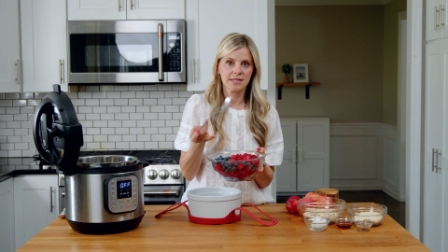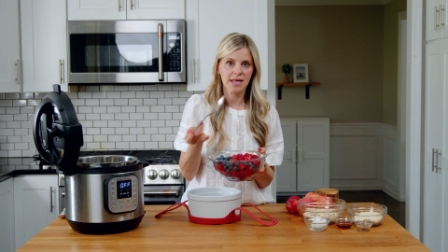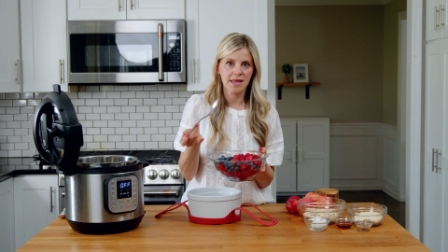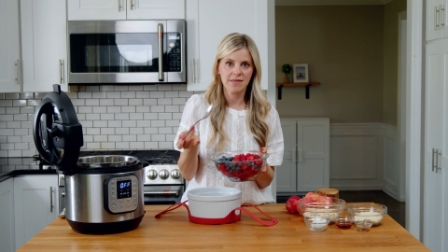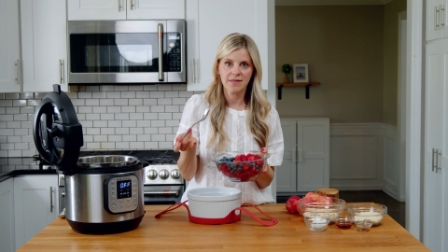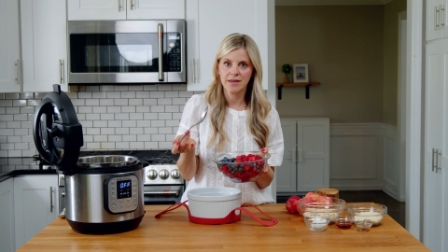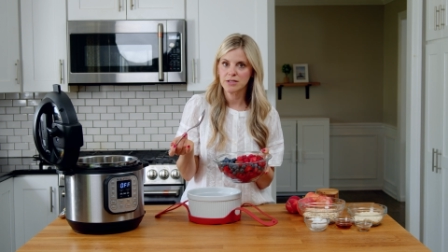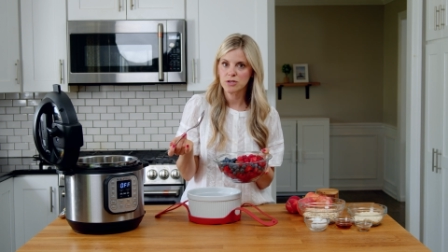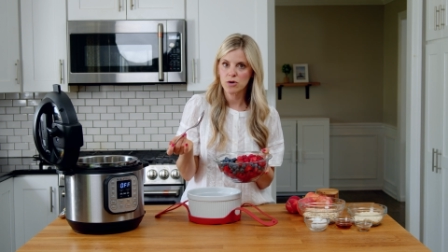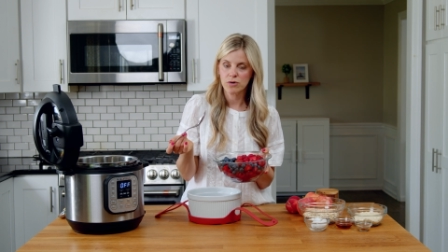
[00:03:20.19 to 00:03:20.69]
and
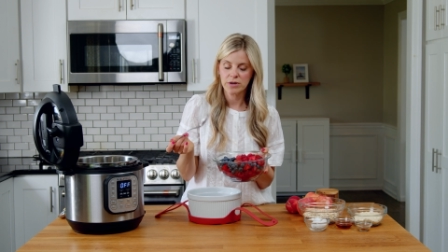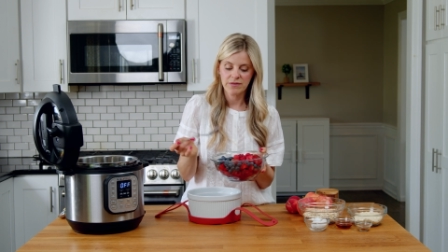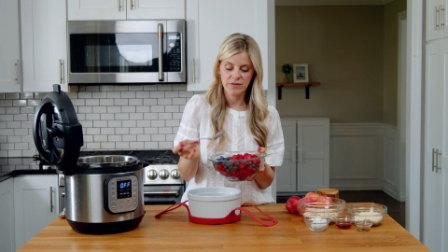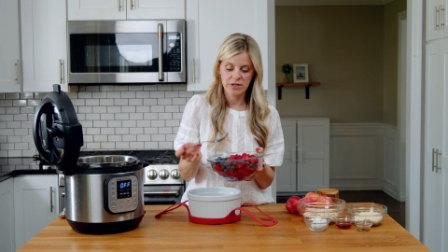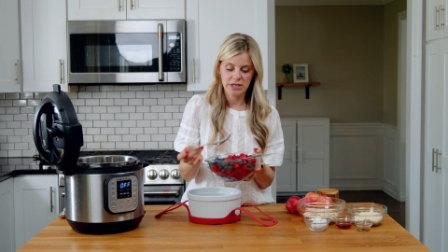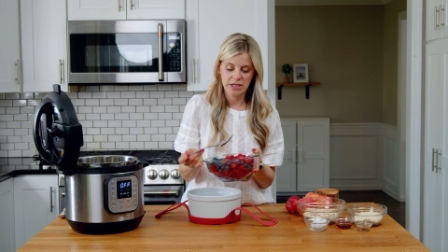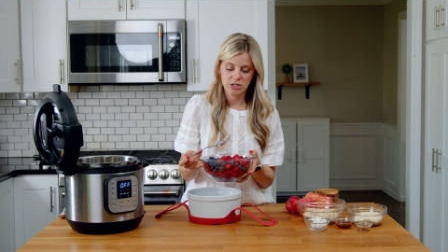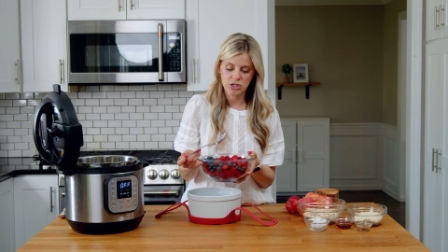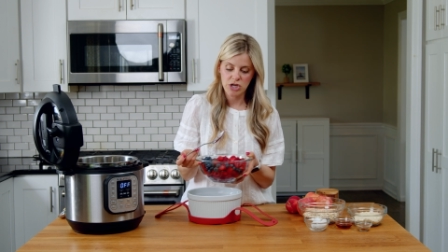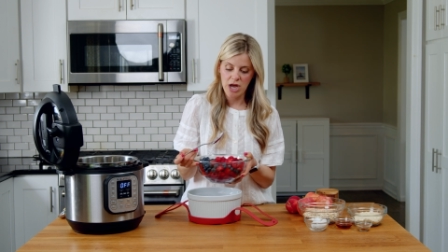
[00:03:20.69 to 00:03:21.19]
they don't even
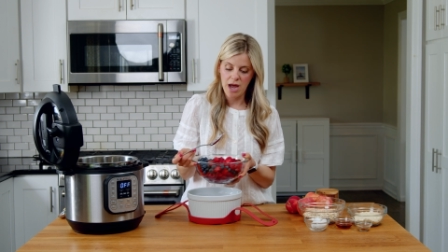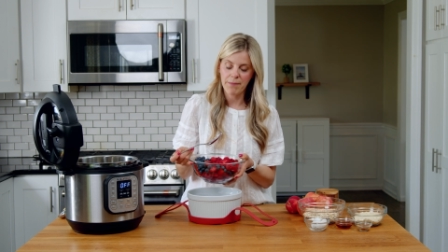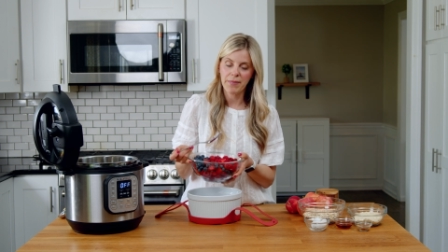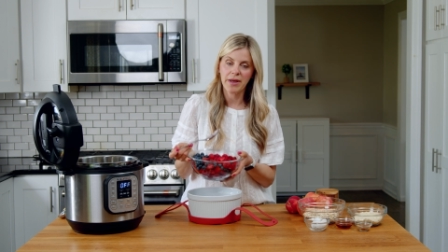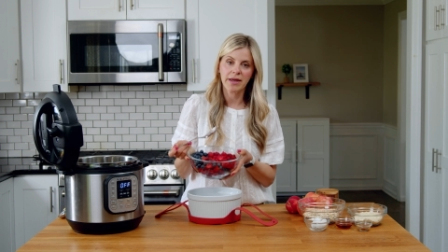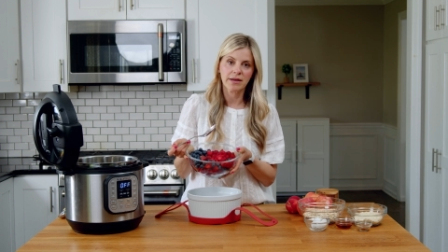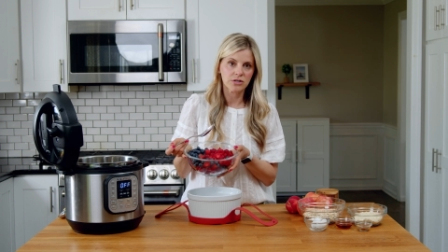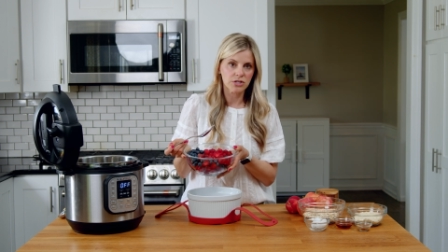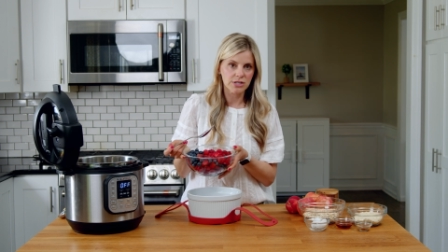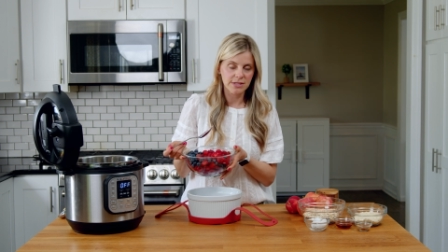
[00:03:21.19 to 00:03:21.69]
need
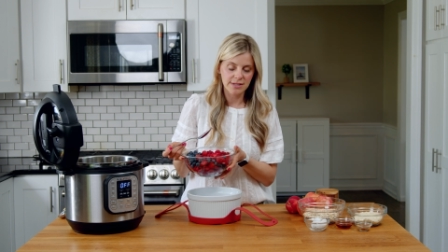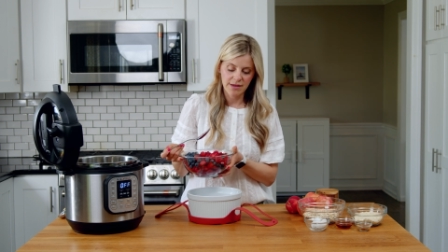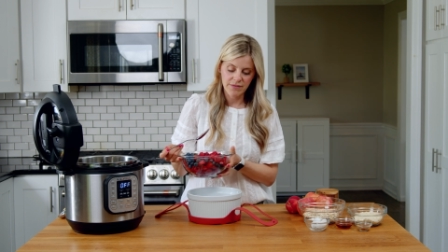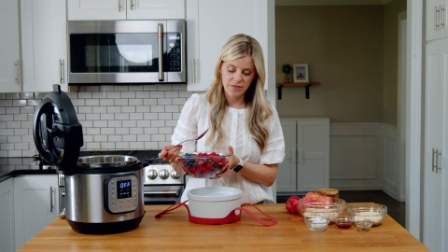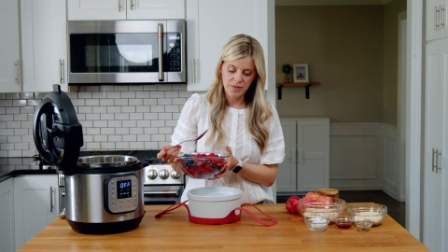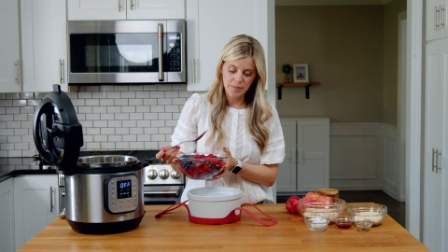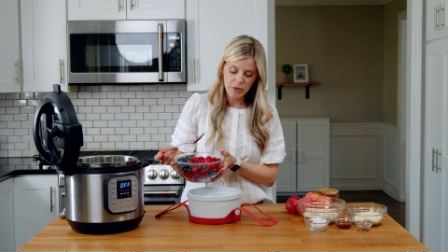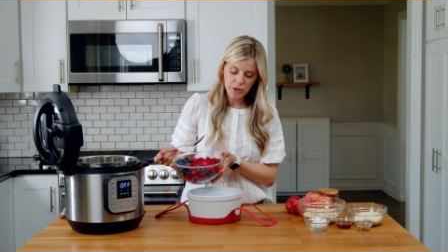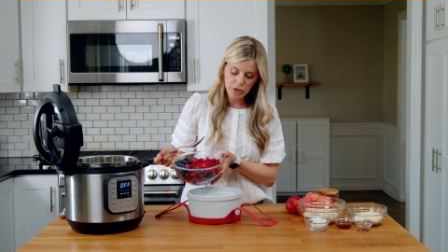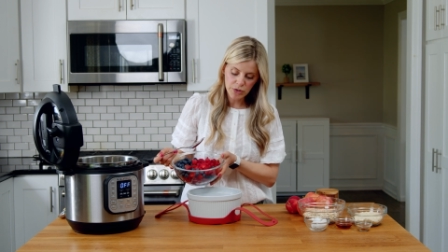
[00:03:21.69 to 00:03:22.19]
chopping. Just give
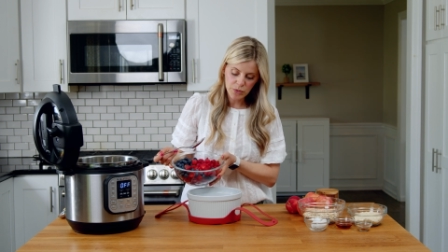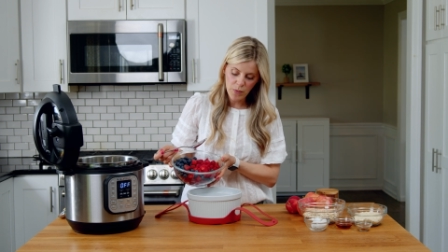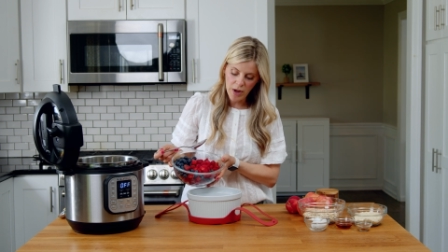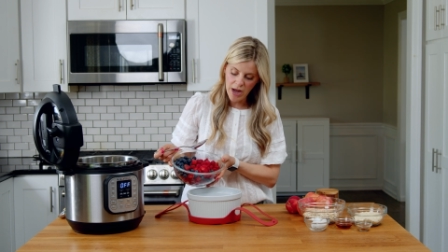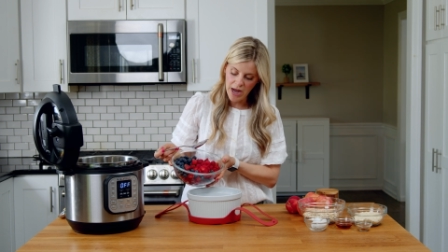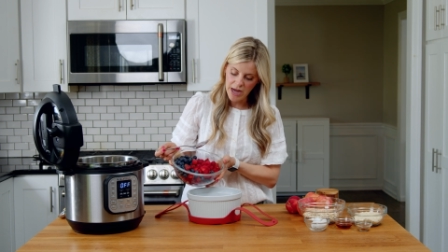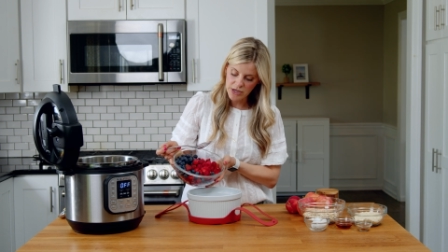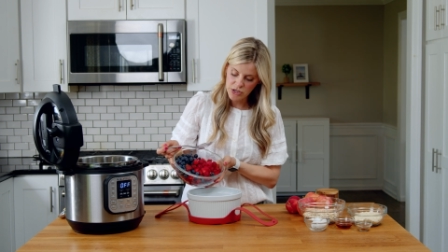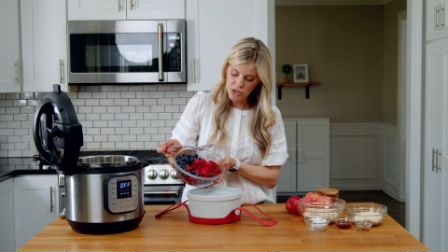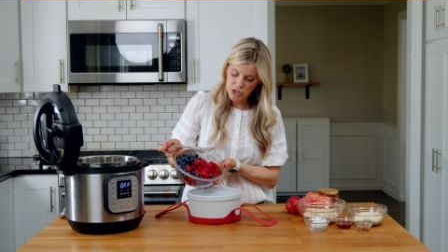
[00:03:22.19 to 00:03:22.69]
them a good
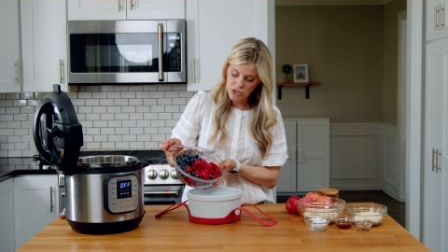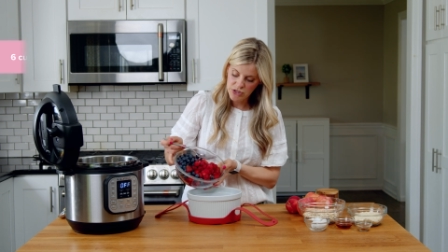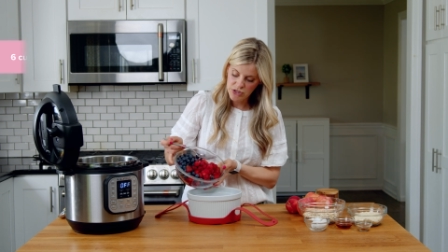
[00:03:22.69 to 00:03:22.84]
wash